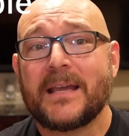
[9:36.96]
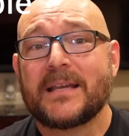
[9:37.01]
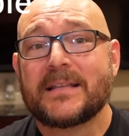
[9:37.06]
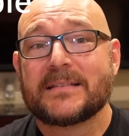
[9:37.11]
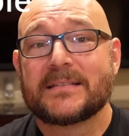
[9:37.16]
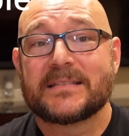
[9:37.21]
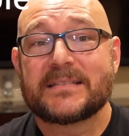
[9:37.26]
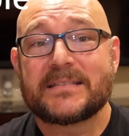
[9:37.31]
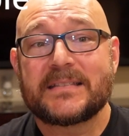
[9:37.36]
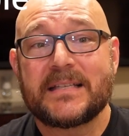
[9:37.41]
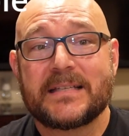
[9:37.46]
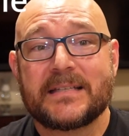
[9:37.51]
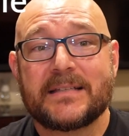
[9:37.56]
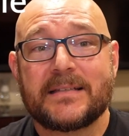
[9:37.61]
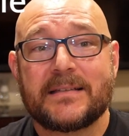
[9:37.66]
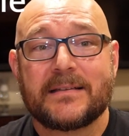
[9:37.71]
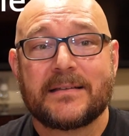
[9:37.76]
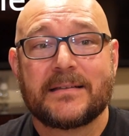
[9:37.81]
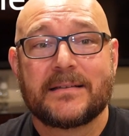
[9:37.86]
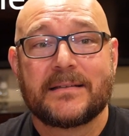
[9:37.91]
The
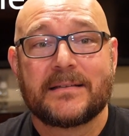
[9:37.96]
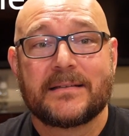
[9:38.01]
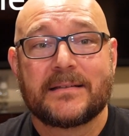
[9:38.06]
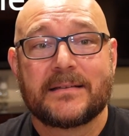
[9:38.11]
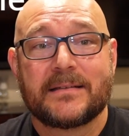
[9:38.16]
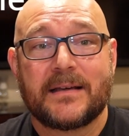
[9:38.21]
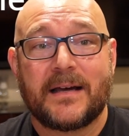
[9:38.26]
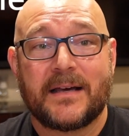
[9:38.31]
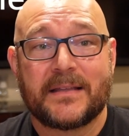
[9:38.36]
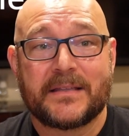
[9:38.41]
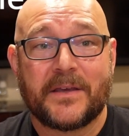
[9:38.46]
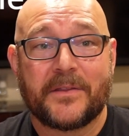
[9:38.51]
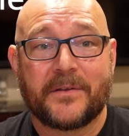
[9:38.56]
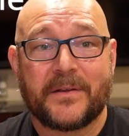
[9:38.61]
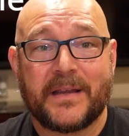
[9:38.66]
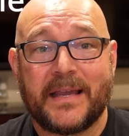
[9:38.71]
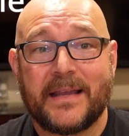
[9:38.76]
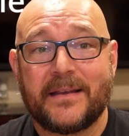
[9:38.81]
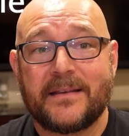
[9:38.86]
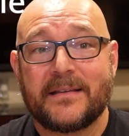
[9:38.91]
Syn, on the other
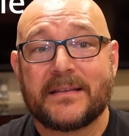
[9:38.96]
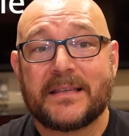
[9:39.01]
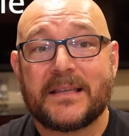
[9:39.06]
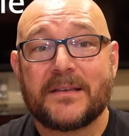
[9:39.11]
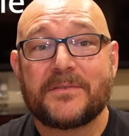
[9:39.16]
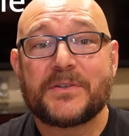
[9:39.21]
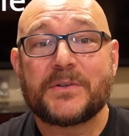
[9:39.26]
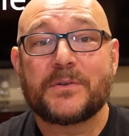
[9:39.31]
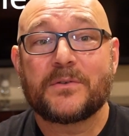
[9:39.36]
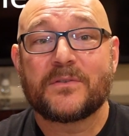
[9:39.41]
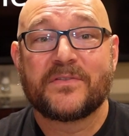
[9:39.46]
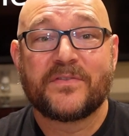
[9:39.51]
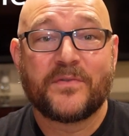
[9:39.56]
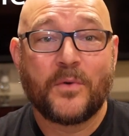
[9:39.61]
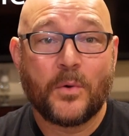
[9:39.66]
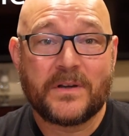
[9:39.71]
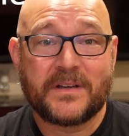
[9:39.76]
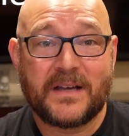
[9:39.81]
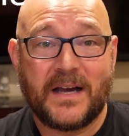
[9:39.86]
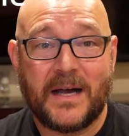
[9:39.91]
hand, gives you
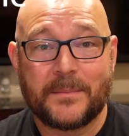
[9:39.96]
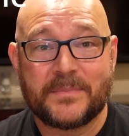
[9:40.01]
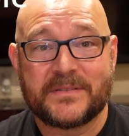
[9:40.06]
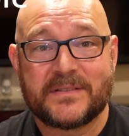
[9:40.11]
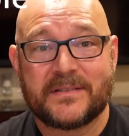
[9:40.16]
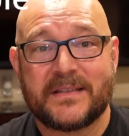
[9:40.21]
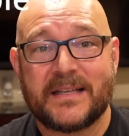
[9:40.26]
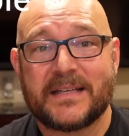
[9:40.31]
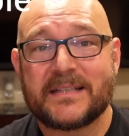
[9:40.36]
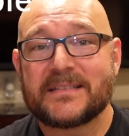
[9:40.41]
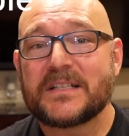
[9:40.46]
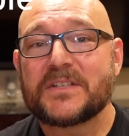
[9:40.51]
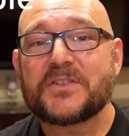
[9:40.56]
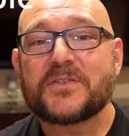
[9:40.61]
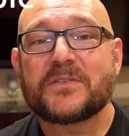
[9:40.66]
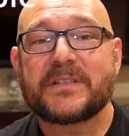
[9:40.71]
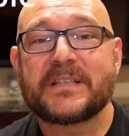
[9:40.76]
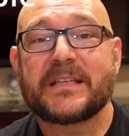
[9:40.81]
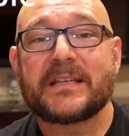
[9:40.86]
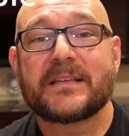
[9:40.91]
4 knobs that
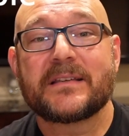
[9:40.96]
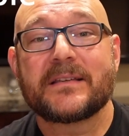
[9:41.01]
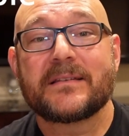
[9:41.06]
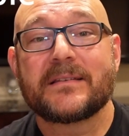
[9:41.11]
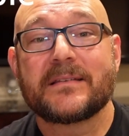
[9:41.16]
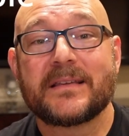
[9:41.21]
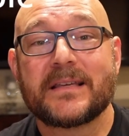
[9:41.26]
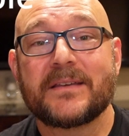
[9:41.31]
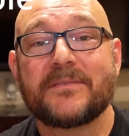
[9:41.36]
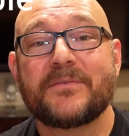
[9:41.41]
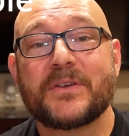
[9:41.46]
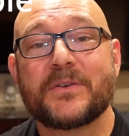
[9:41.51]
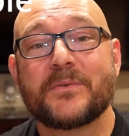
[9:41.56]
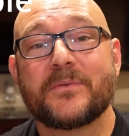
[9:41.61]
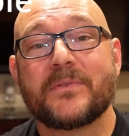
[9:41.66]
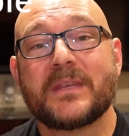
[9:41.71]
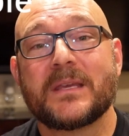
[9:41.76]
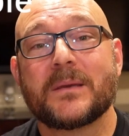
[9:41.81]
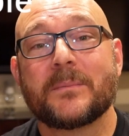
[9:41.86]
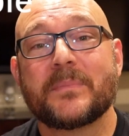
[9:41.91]
essentially give
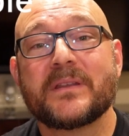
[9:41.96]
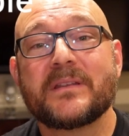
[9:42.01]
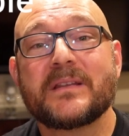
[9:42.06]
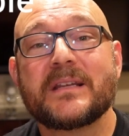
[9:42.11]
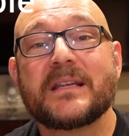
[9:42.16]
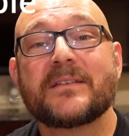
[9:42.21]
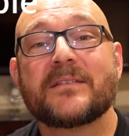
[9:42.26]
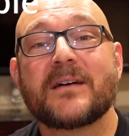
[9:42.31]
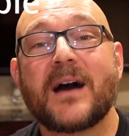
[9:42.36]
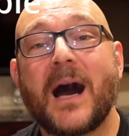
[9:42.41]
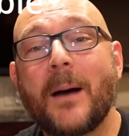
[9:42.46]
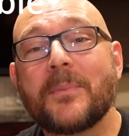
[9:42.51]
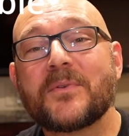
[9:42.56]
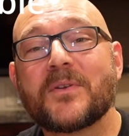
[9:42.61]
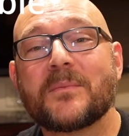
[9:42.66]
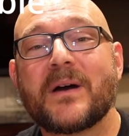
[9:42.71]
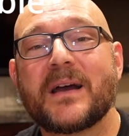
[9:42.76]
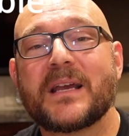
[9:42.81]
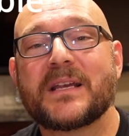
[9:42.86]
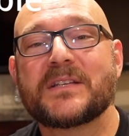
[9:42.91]
you the ability to
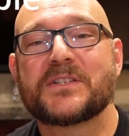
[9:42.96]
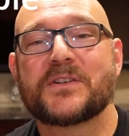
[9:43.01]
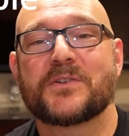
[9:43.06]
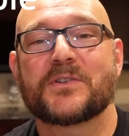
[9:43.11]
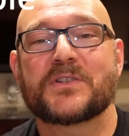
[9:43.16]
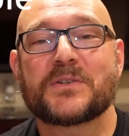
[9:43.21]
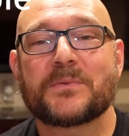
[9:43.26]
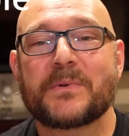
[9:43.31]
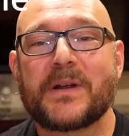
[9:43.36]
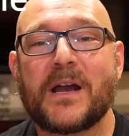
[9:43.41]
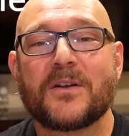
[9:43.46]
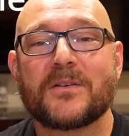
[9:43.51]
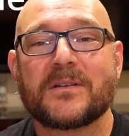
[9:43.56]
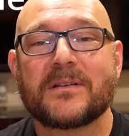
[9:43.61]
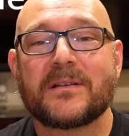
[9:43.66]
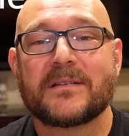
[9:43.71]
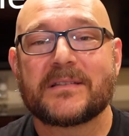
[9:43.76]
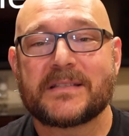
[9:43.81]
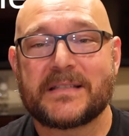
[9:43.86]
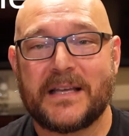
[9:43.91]
optimize your surround
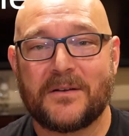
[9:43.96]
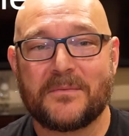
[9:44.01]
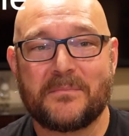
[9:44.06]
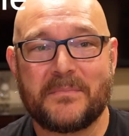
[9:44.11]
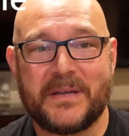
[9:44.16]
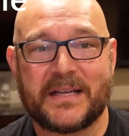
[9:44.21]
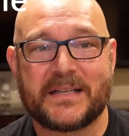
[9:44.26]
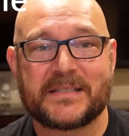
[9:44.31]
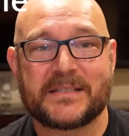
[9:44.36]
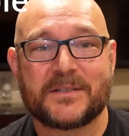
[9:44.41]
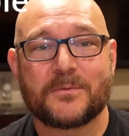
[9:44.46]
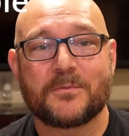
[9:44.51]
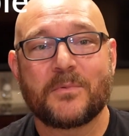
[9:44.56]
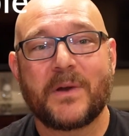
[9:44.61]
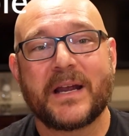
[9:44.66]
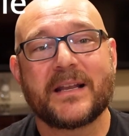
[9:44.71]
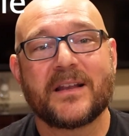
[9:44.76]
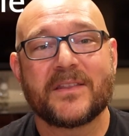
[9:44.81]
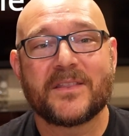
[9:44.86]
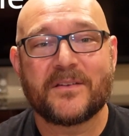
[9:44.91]
sound mix
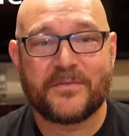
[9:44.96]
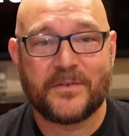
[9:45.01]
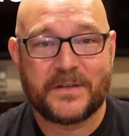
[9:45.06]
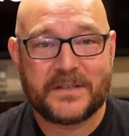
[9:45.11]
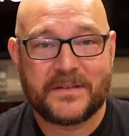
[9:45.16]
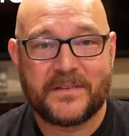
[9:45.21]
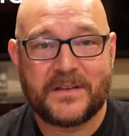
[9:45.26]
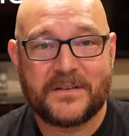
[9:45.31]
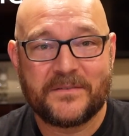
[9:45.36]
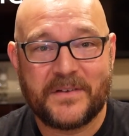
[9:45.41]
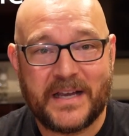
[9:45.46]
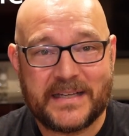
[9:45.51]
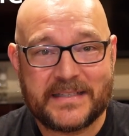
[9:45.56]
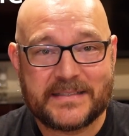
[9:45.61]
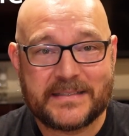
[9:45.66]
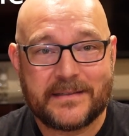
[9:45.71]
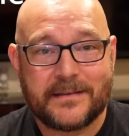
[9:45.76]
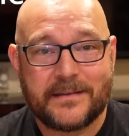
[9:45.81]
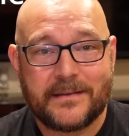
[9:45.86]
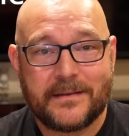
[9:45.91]
right on the front of the
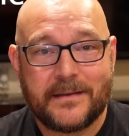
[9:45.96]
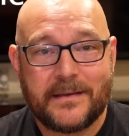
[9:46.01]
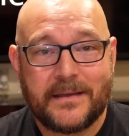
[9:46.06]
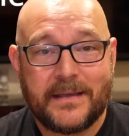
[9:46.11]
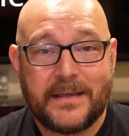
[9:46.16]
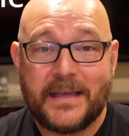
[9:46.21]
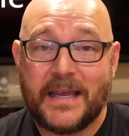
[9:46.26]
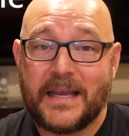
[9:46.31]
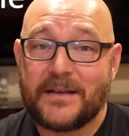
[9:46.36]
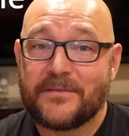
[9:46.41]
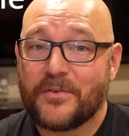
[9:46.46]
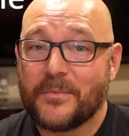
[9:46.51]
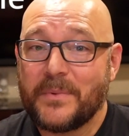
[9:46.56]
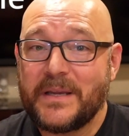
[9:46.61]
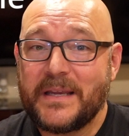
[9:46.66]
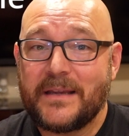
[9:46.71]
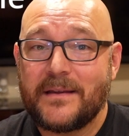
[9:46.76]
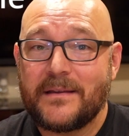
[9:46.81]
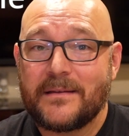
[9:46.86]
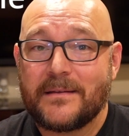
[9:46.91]
device. And for
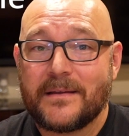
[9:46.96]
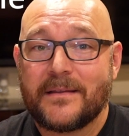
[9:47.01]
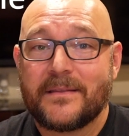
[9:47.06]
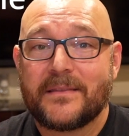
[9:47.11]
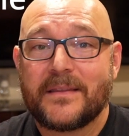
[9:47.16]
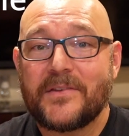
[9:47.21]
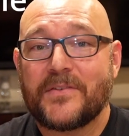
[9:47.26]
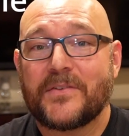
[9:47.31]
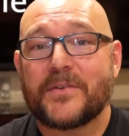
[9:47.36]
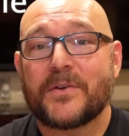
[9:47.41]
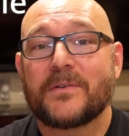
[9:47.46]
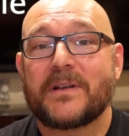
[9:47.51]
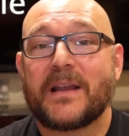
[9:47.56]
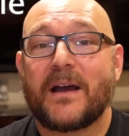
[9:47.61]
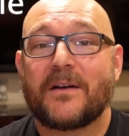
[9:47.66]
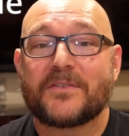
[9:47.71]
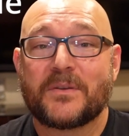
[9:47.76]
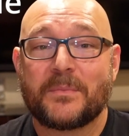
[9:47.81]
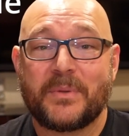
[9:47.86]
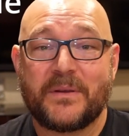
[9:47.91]
me, this turned
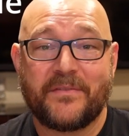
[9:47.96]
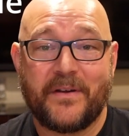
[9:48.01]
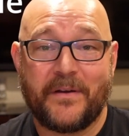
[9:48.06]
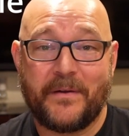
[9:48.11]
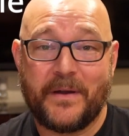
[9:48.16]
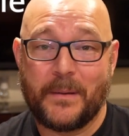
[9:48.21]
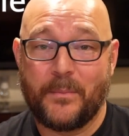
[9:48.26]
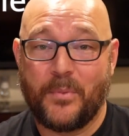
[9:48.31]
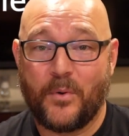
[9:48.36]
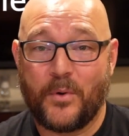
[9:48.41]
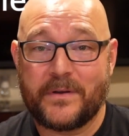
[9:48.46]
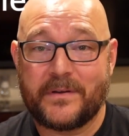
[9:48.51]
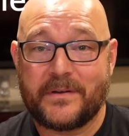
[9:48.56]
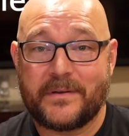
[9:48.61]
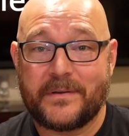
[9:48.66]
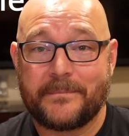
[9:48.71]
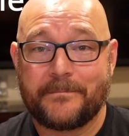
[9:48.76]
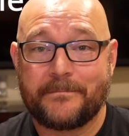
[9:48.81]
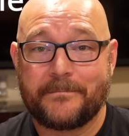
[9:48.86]
out to be very important.